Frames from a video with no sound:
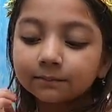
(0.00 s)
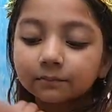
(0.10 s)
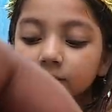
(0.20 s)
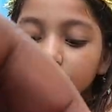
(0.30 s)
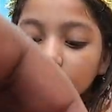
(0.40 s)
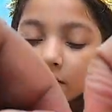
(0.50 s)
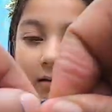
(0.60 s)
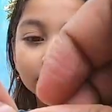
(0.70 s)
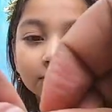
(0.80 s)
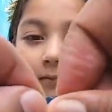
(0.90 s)
Let's
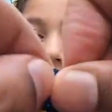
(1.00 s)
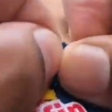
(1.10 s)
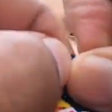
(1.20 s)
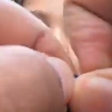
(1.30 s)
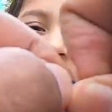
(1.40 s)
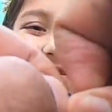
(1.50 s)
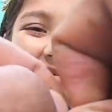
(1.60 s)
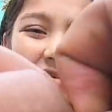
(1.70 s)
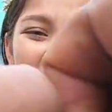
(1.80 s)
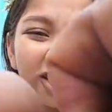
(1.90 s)
open this.
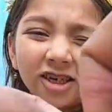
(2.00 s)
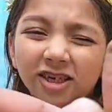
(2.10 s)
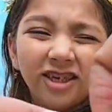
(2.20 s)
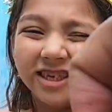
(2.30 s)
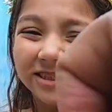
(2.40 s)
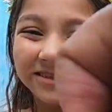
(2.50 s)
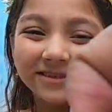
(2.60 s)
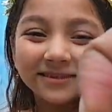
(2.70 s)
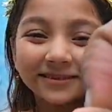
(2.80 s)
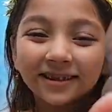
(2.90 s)
Oh,
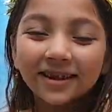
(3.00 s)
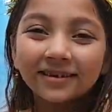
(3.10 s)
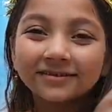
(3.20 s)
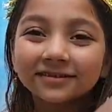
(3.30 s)
yes!